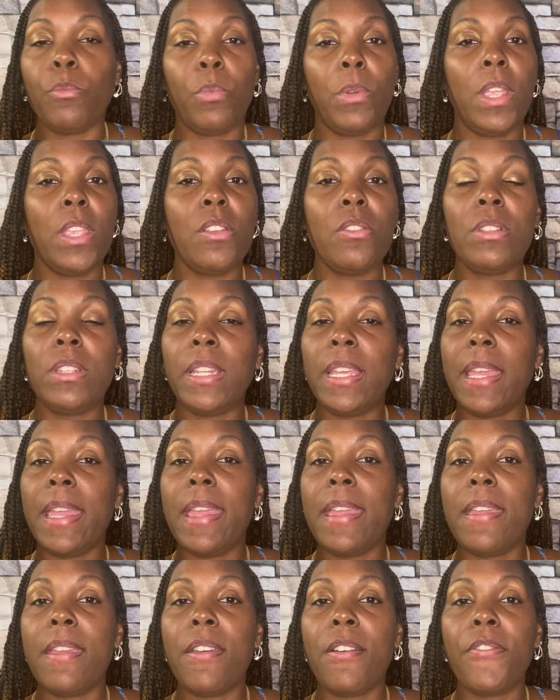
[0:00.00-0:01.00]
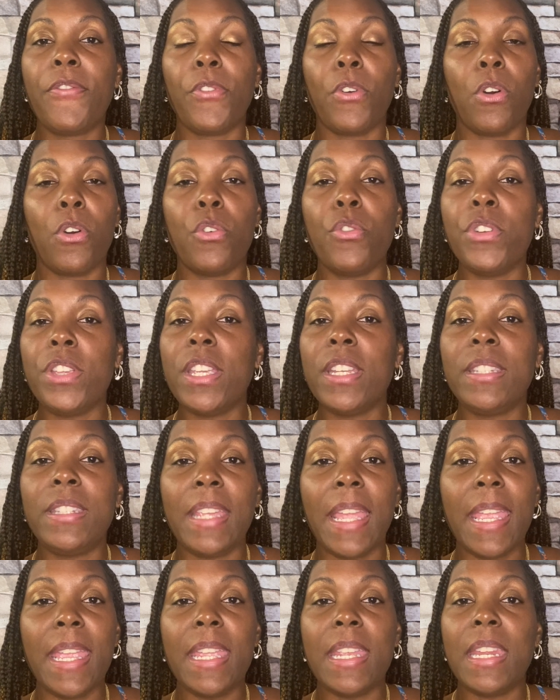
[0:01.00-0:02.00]
where you live or who you're
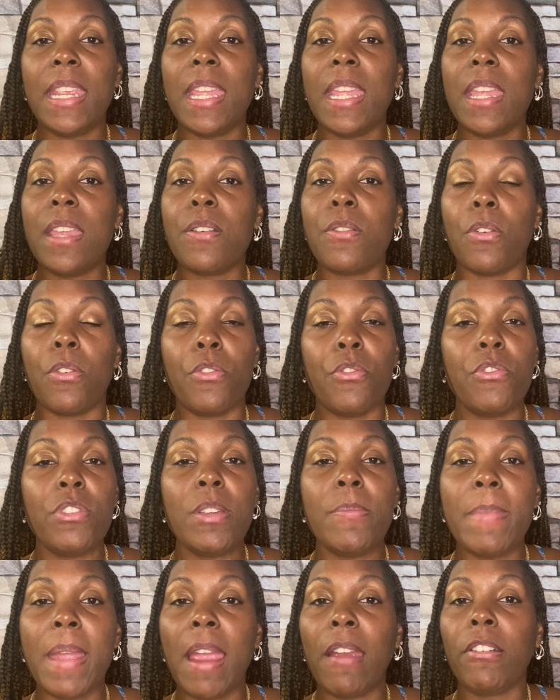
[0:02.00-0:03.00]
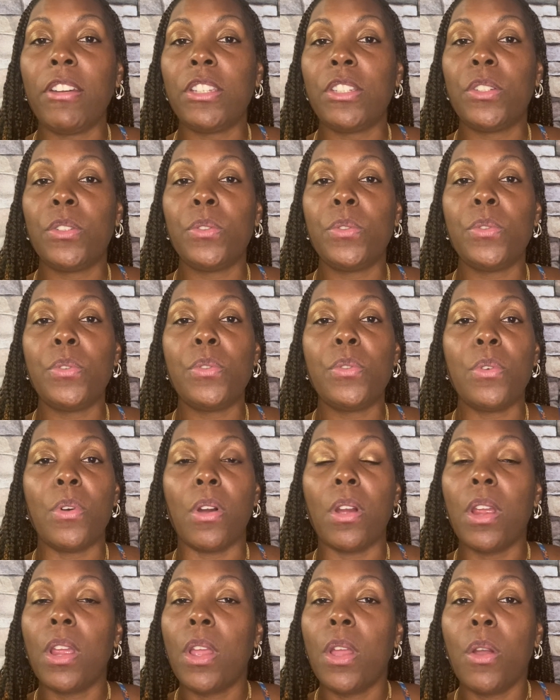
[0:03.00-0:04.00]
dating or who you're married to or